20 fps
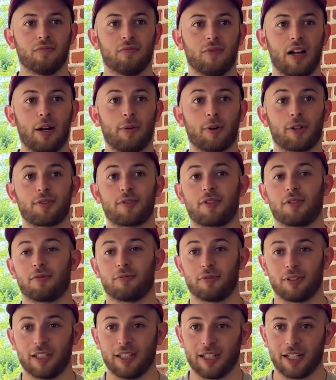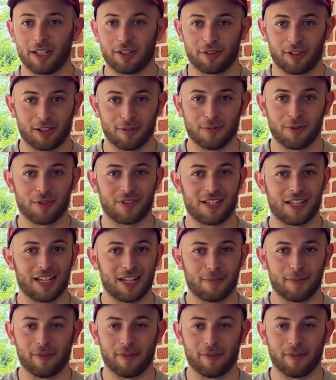I worked with a really incredible team.